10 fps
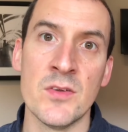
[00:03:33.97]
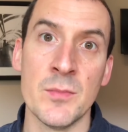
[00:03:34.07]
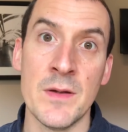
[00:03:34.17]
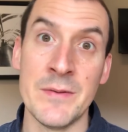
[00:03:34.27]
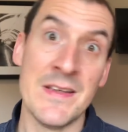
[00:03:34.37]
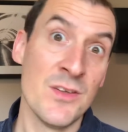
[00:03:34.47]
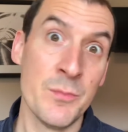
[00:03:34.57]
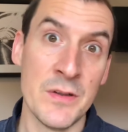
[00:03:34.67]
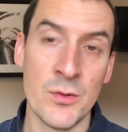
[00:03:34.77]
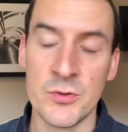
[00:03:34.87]
So maybe he could
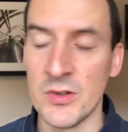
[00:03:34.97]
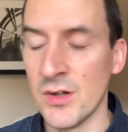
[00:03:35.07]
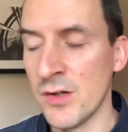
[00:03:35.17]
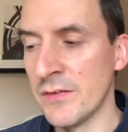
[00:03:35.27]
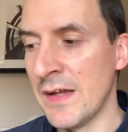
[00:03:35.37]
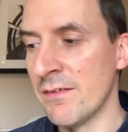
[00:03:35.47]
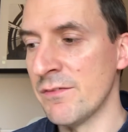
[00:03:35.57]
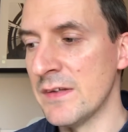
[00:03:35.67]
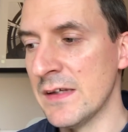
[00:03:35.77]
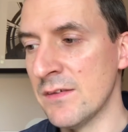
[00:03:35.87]
be an option over there
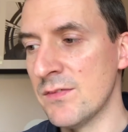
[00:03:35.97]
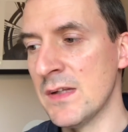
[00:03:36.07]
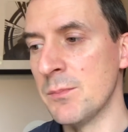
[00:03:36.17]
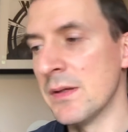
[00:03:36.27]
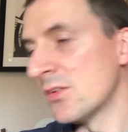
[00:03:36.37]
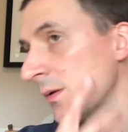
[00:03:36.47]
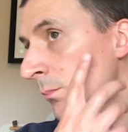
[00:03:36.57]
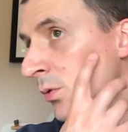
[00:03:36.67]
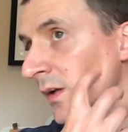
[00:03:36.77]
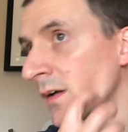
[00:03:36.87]
if need be at some
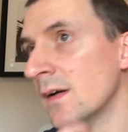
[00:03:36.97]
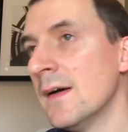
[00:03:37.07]
point.